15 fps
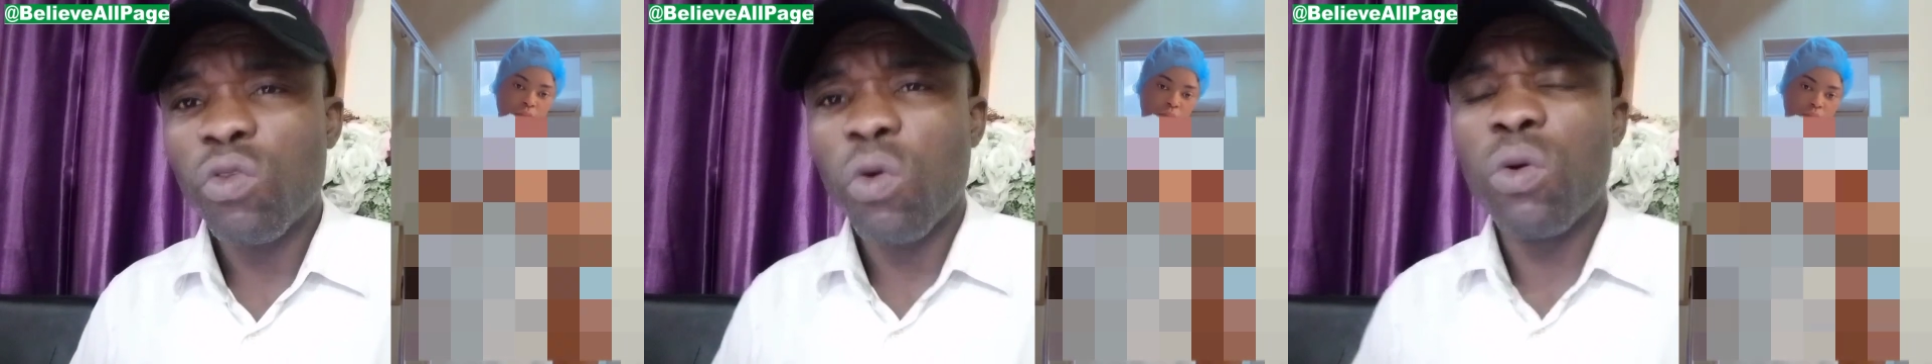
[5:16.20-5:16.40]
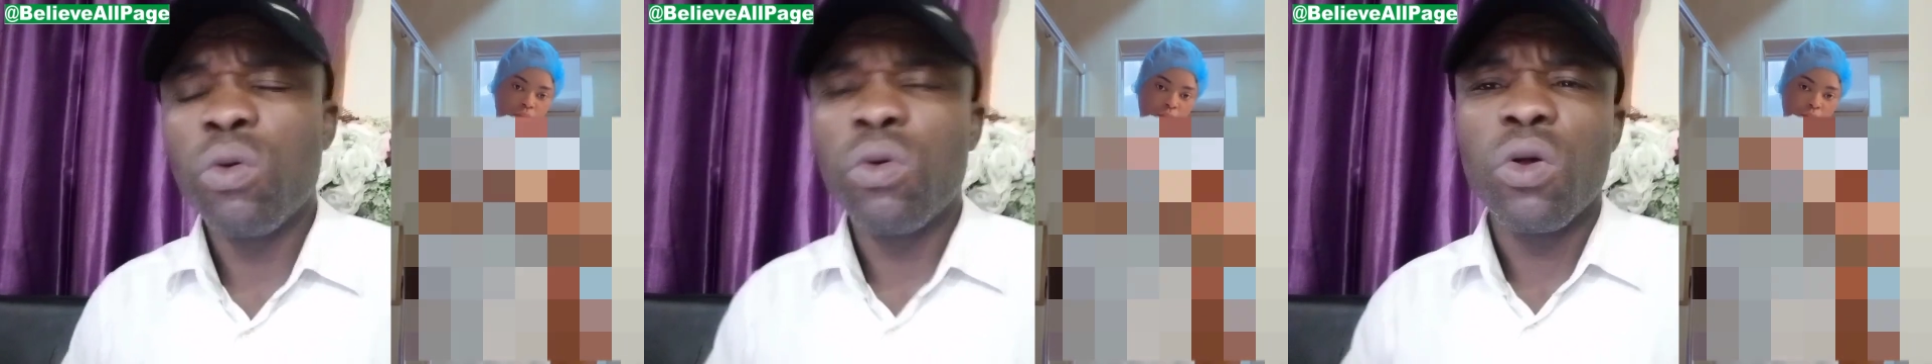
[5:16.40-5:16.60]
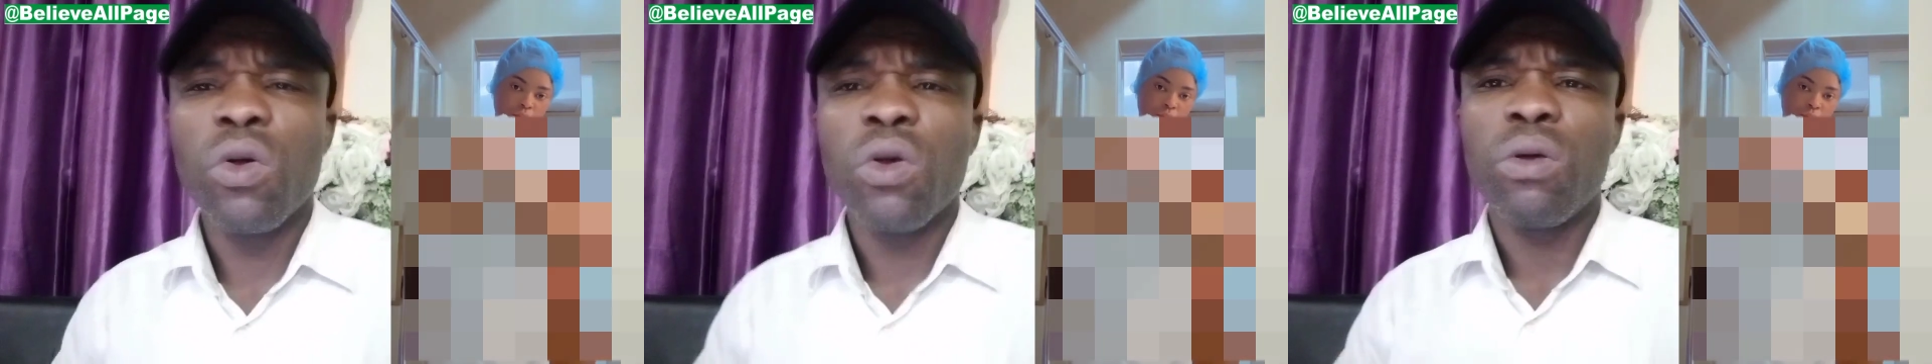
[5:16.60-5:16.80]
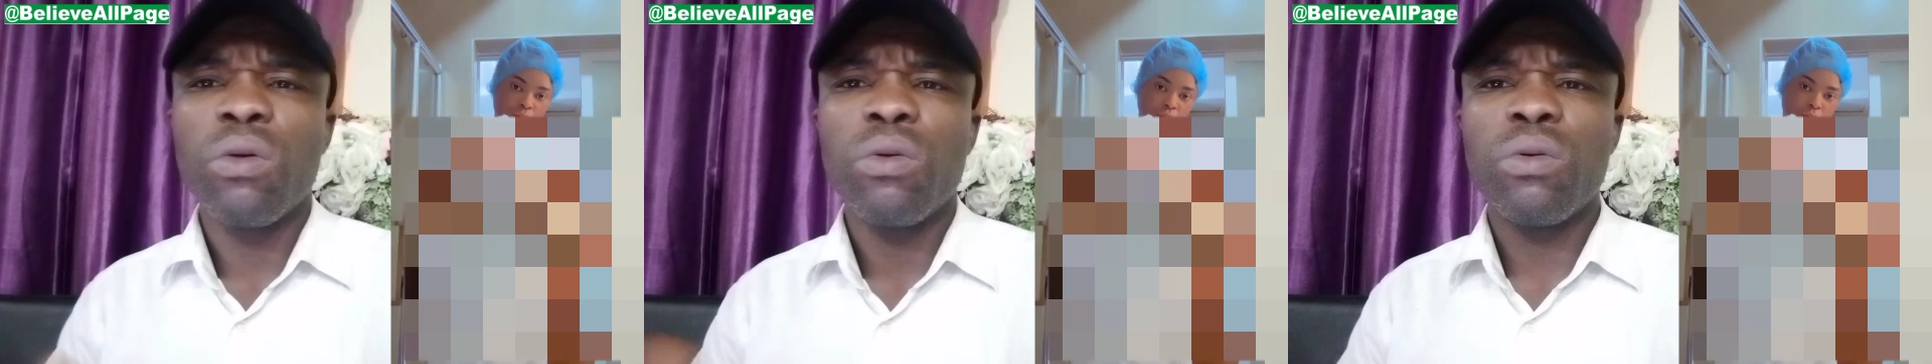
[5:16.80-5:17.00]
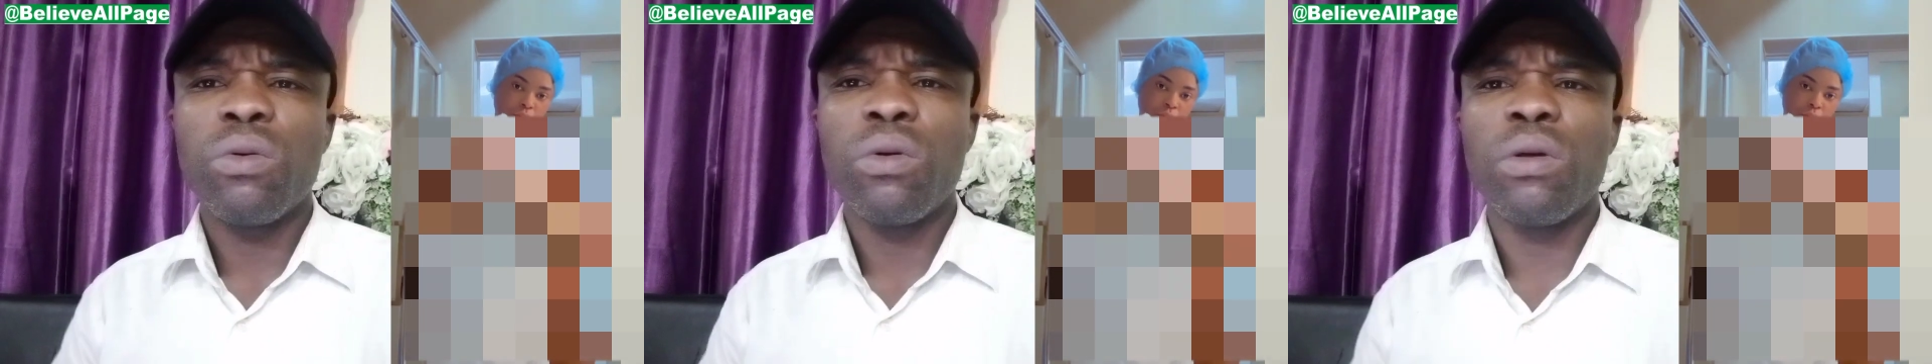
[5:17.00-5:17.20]
So,
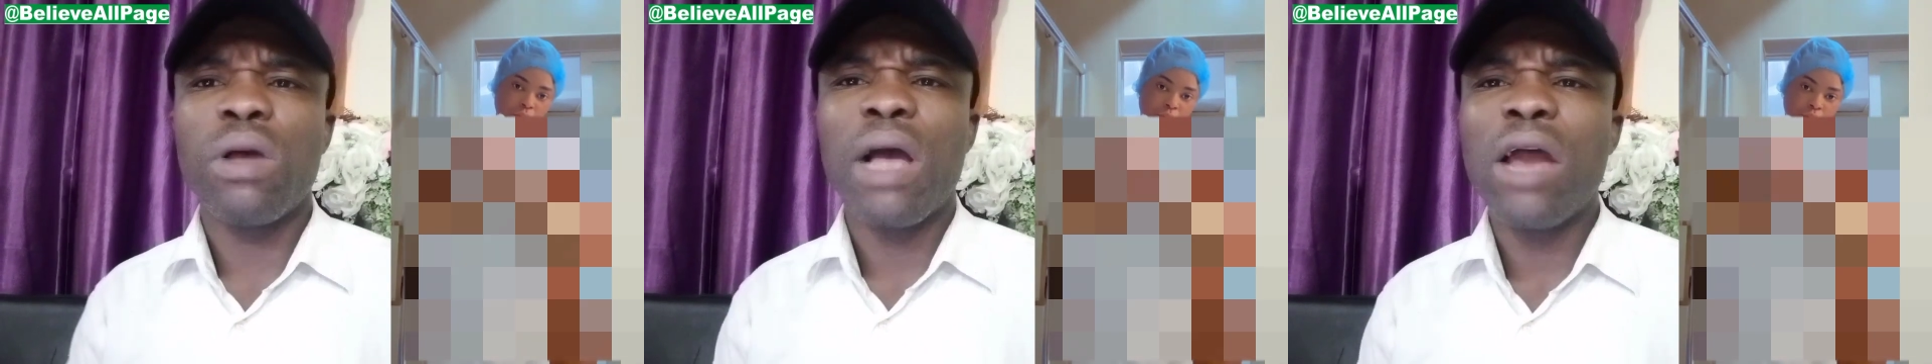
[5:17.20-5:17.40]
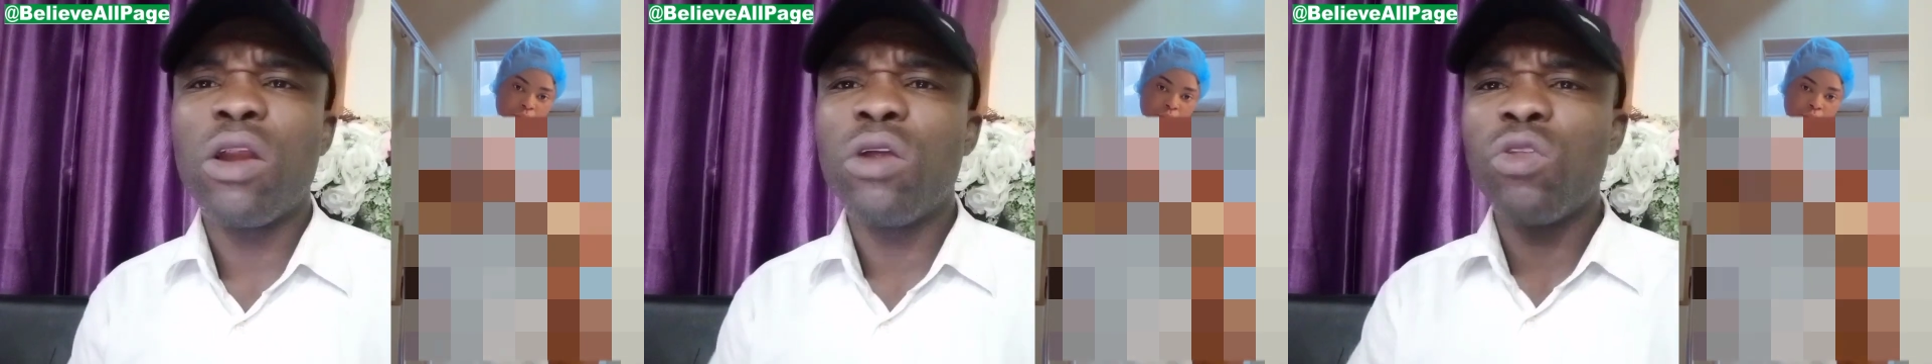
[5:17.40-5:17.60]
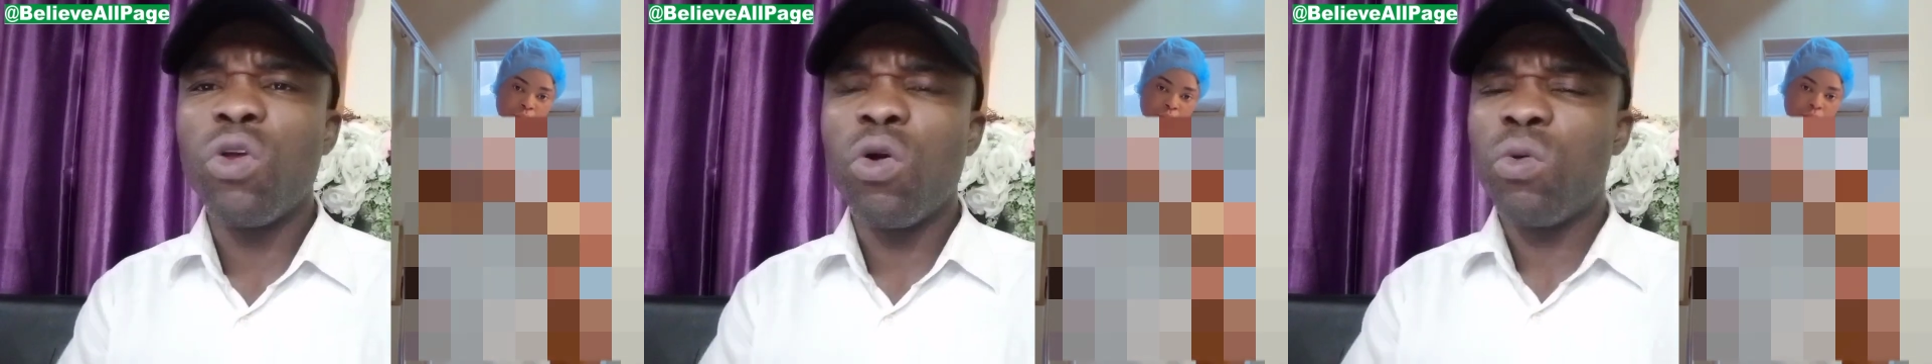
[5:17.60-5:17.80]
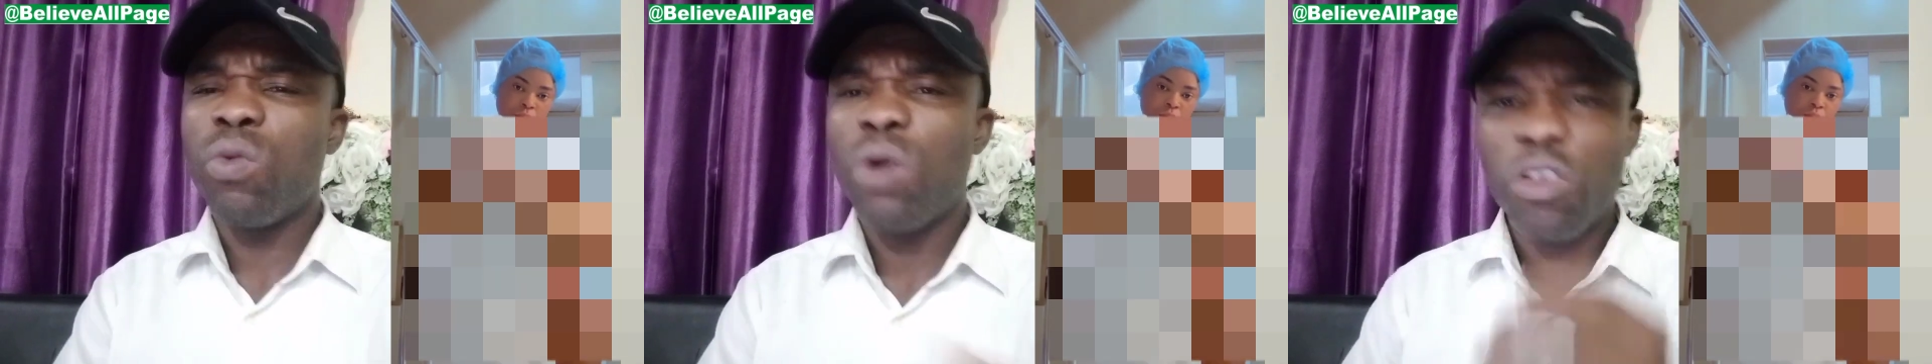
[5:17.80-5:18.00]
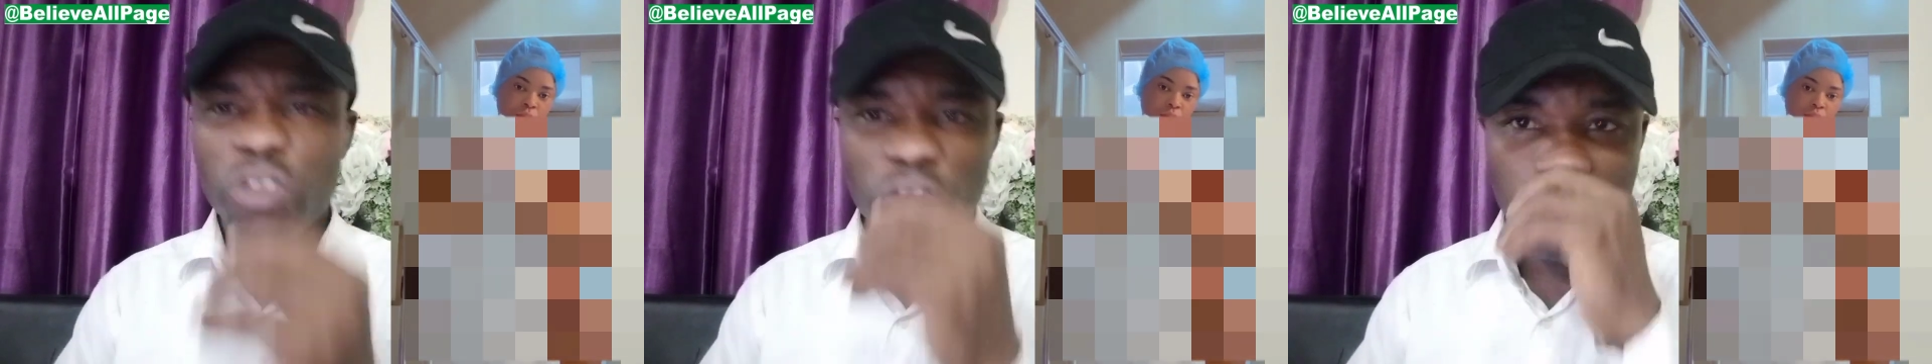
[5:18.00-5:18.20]
I don't know
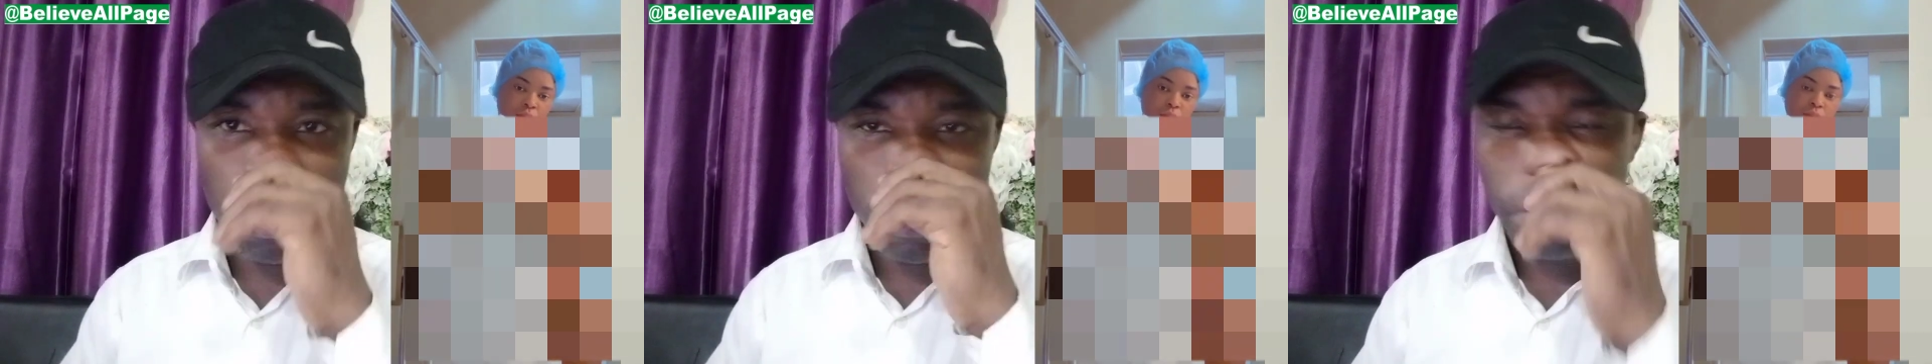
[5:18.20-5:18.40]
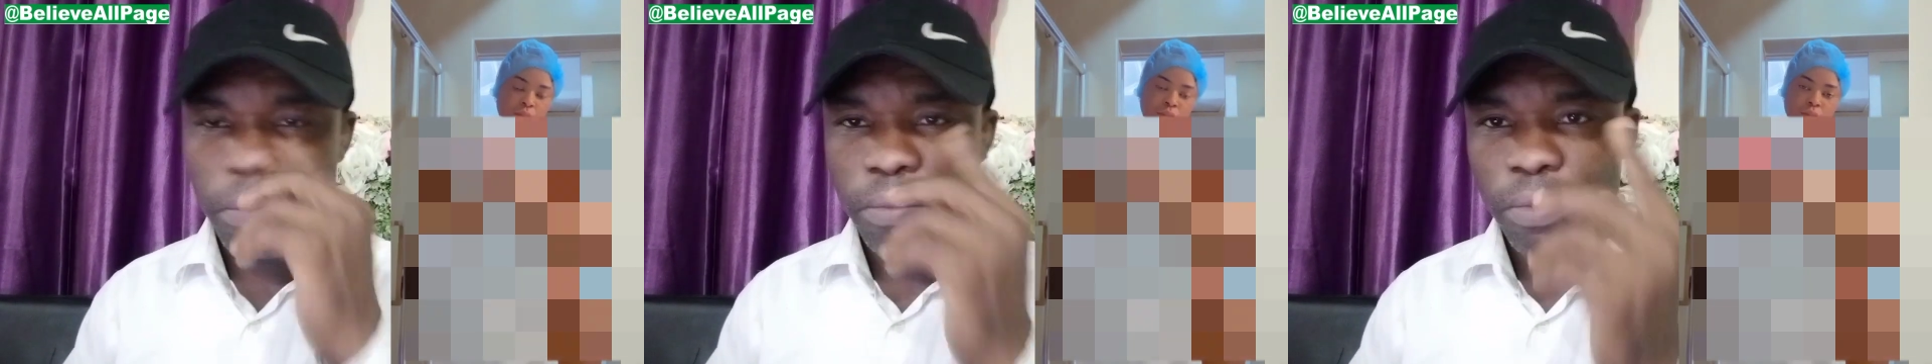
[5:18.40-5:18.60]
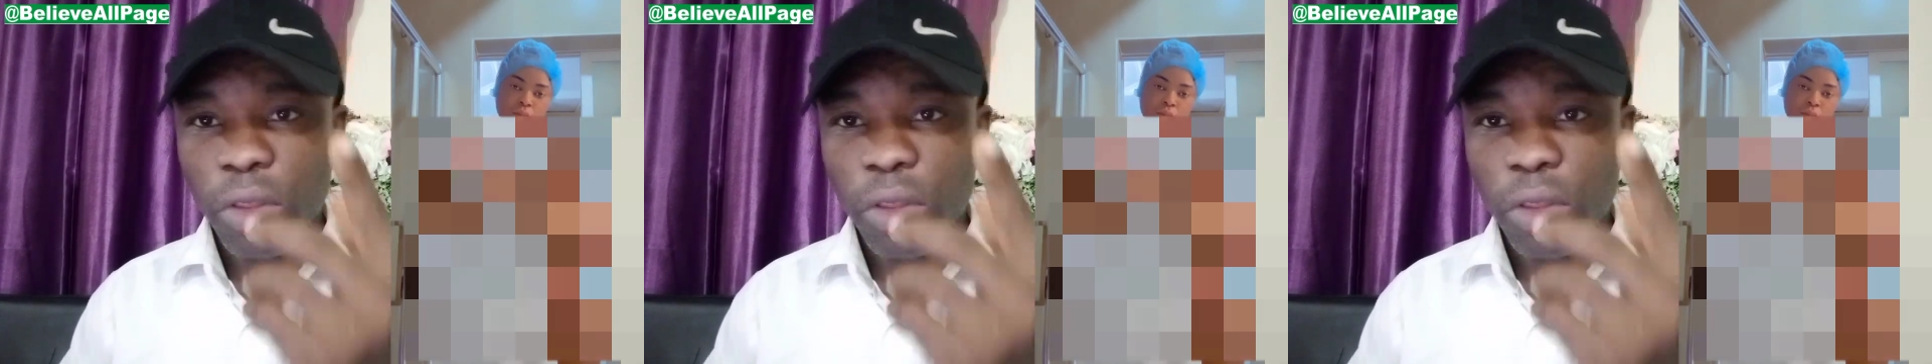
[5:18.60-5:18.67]
what she